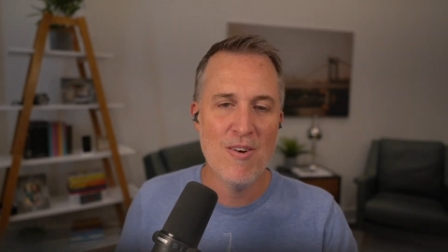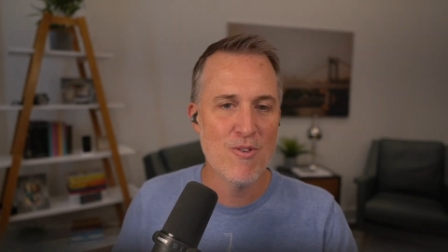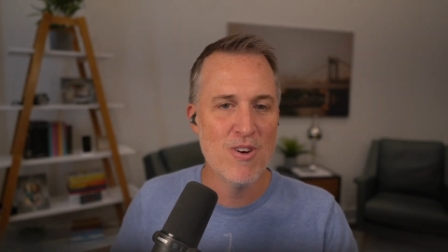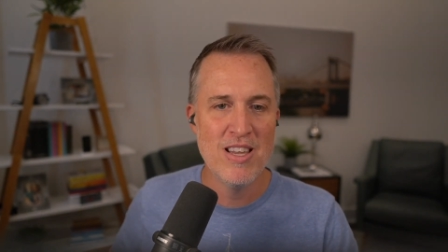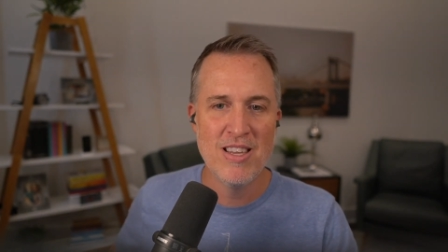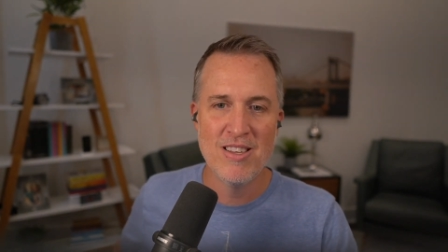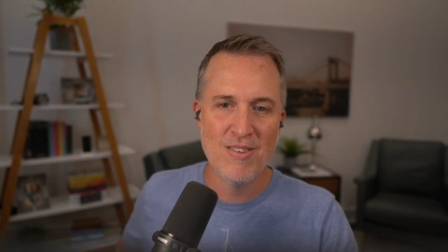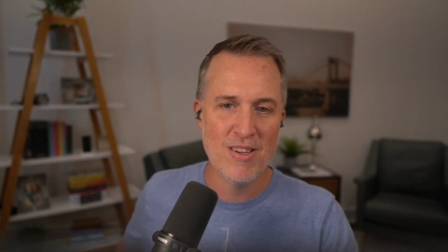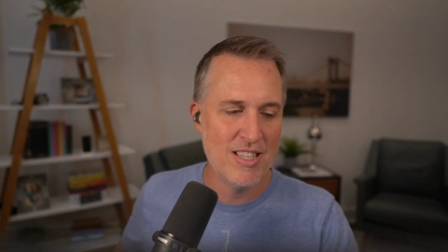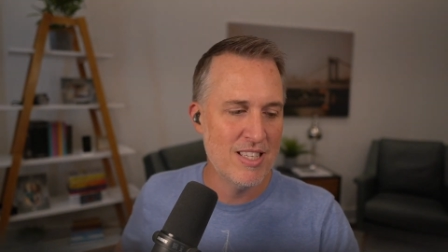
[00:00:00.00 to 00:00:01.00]

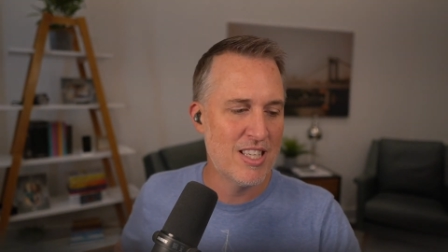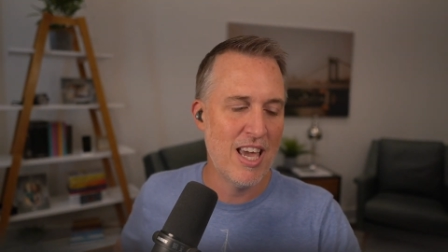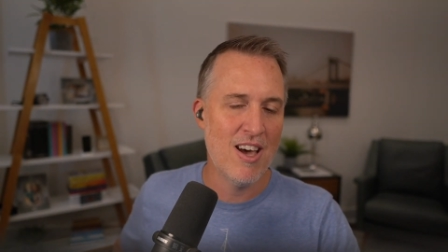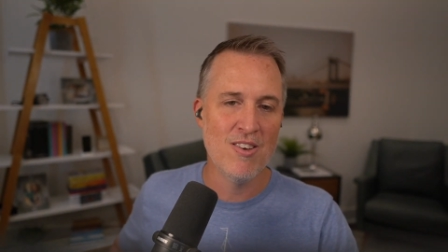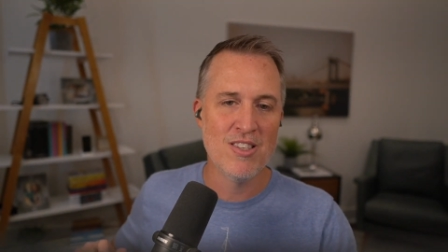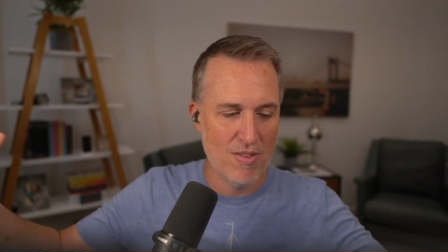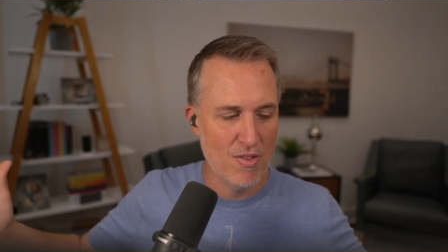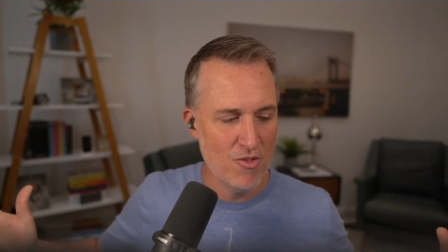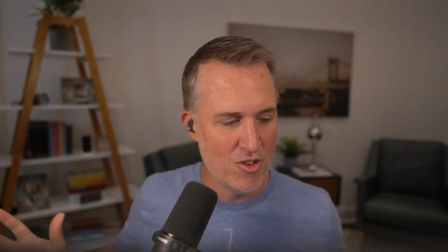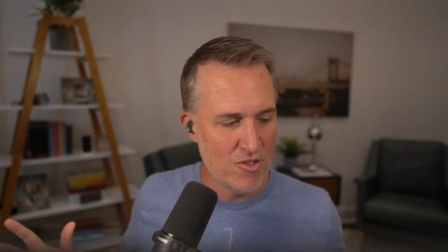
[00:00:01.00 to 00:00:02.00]
offering discounts
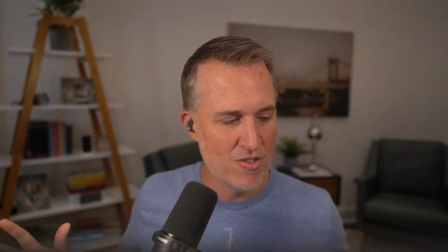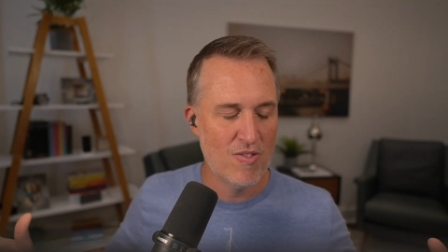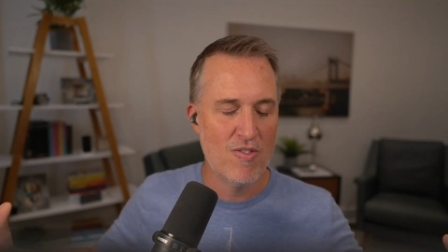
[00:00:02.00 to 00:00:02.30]
there's just